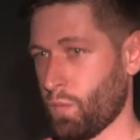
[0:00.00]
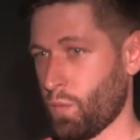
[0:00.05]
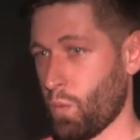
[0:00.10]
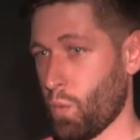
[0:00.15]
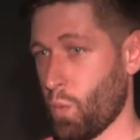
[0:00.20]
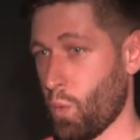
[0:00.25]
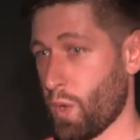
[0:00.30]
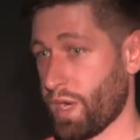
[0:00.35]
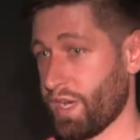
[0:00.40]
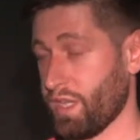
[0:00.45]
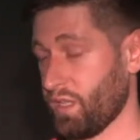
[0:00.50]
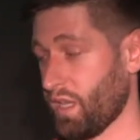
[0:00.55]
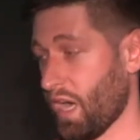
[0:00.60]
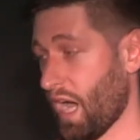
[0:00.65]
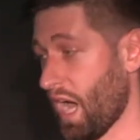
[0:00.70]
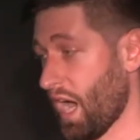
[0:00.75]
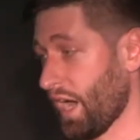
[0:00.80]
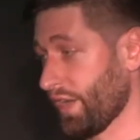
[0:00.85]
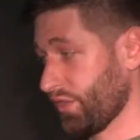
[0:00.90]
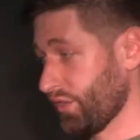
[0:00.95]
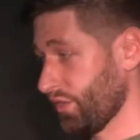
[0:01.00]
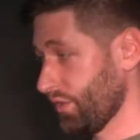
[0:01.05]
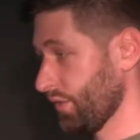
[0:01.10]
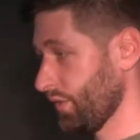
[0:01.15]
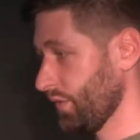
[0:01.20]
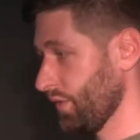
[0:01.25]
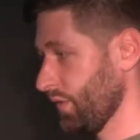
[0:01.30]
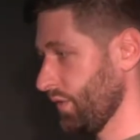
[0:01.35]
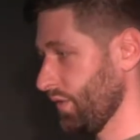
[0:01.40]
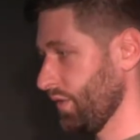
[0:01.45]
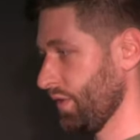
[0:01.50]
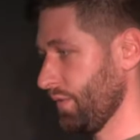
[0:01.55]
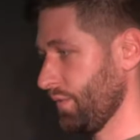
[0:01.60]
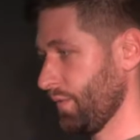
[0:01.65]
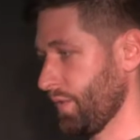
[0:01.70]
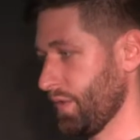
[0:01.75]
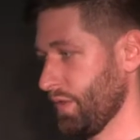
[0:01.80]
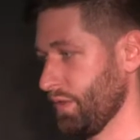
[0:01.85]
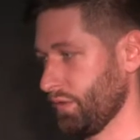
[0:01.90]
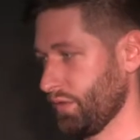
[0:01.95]
will add the
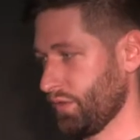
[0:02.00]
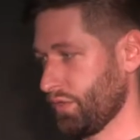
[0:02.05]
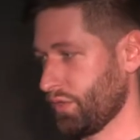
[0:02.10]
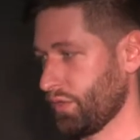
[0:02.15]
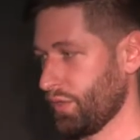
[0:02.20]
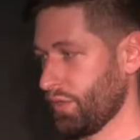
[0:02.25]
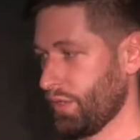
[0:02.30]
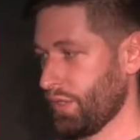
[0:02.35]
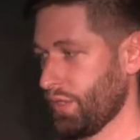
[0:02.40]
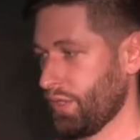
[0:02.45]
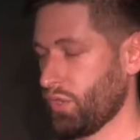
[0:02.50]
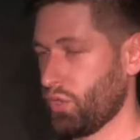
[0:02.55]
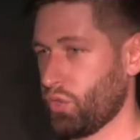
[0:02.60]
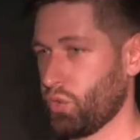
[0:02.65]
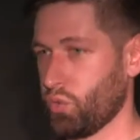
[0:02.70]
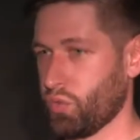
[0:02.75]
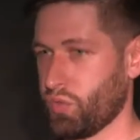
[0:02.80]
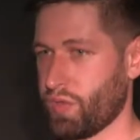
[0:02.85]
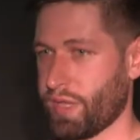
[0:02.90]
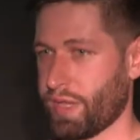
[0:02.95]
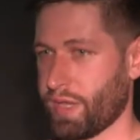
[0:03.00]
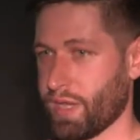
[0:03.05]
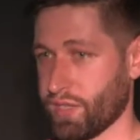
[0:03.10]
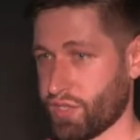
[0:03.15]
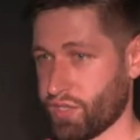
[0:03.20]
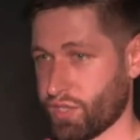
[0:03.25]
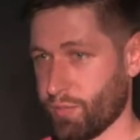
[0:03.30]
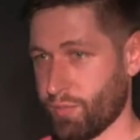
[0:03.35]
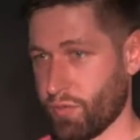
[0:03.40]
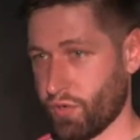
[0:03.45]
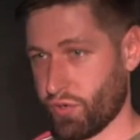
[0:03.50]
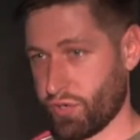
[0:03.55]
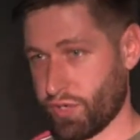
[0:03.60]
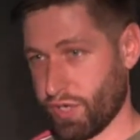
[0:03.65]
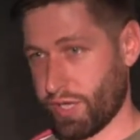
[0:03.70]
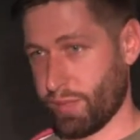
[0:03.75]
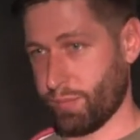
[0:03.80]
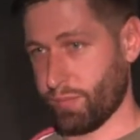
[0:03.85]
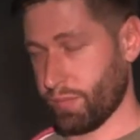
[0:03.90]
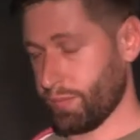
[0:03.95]
field to the customer
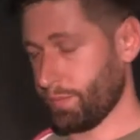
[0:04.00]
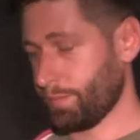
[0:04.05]
type.